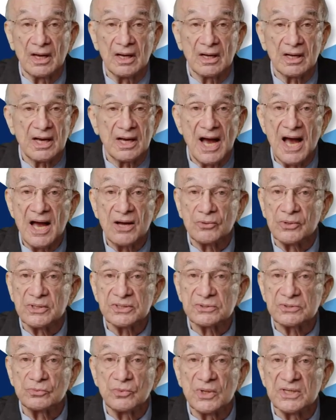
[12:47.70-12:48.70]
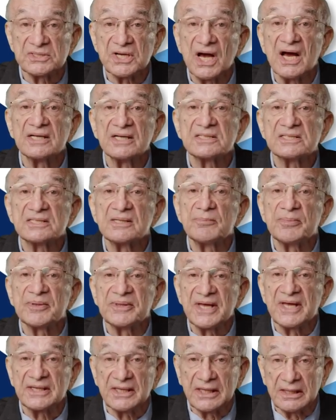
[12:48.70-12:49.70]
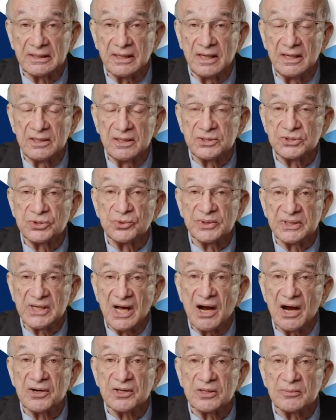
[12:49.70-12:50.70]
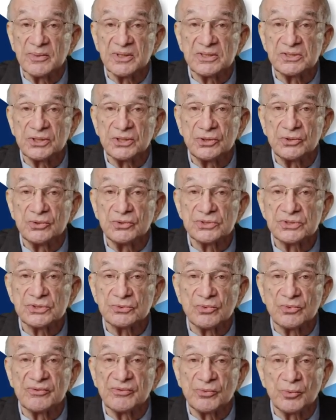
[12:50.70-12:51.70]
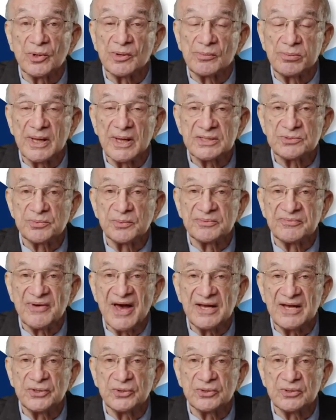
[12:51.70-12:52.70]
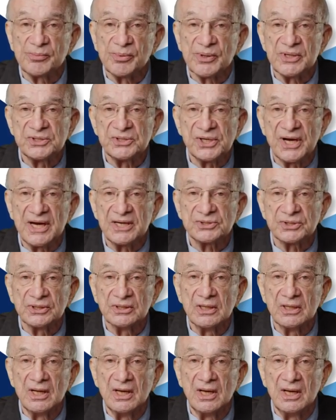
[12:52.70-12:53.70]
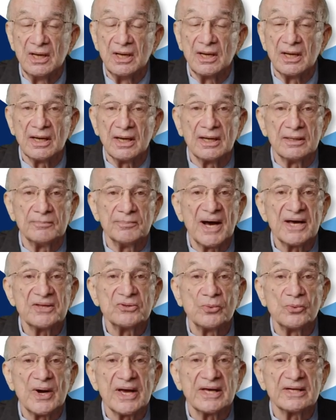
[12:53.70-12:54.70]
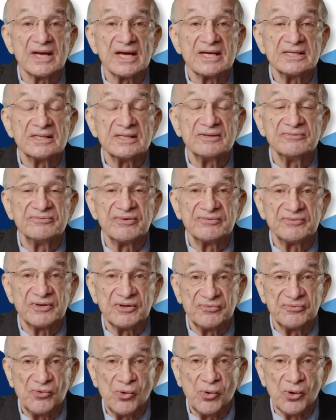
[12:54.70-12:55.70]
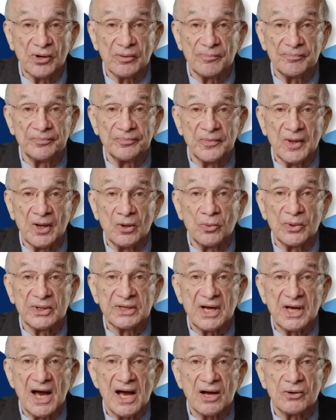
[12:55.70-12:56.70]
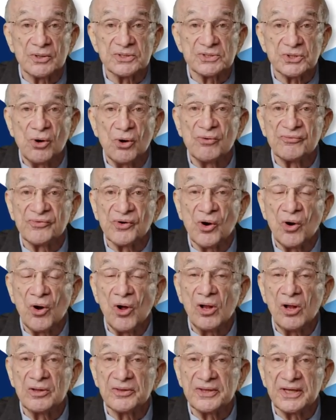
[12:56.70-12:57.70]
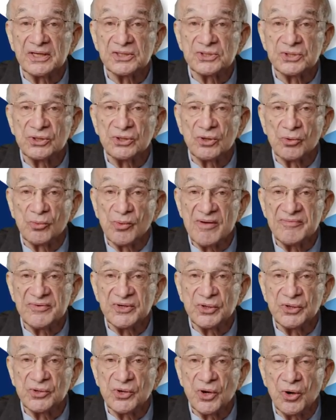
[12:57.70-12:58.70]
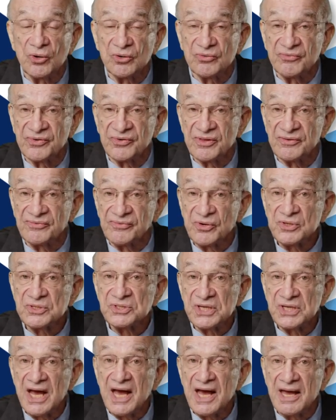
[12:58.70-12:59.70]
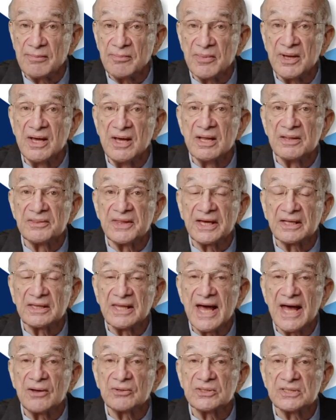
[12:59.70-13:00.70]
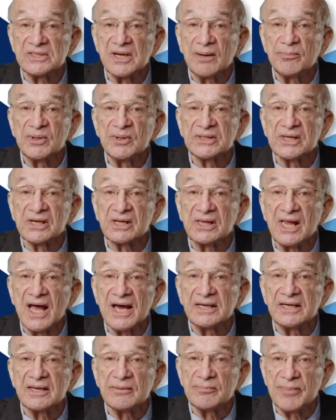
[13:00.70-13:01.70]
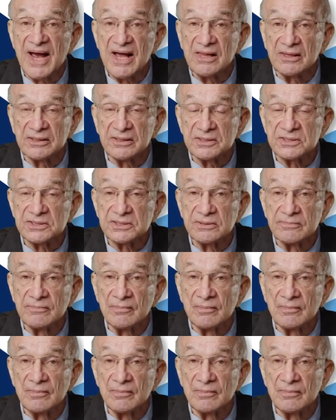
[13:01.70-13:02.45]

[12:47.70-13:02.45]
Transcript: Congress was unsympathetic to an argument to use replacement value depreciation. And by the way, in 1954, when Congress overhauled the Internal Revenue Code, for the first time, they allowed double declining balance